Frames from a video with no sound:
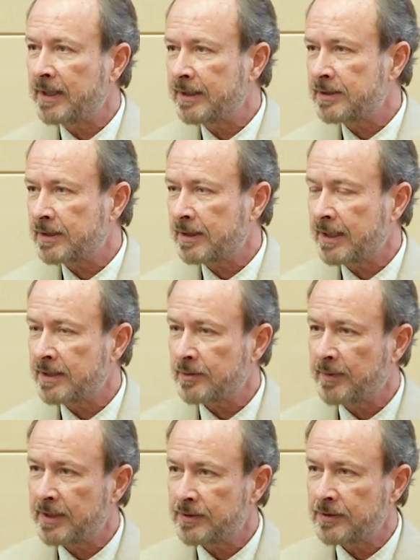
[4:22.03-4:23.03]
about each
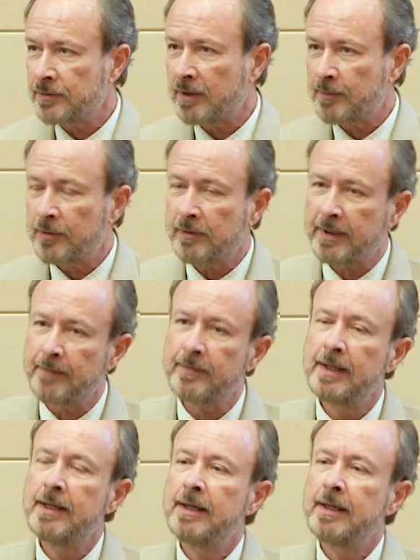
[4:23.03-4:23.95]
cancer patient to our program